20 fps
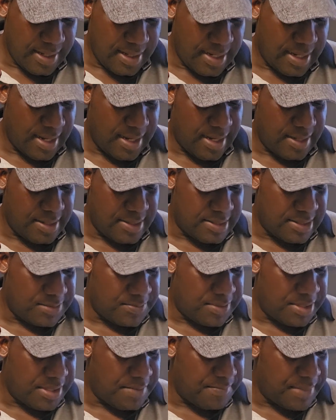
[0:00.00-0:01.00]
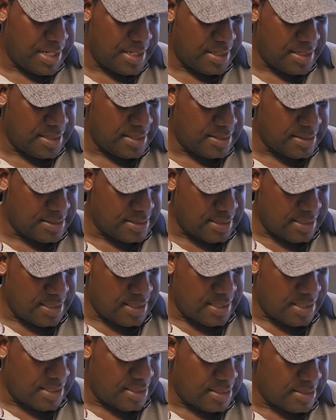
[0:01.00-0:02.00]
And this is where the maintenance
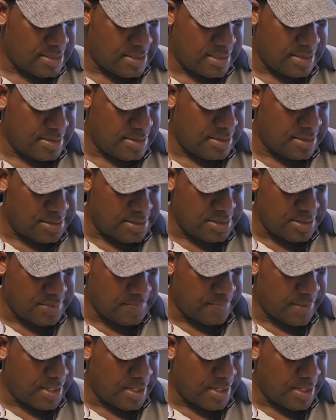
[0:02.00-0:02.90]
is continued.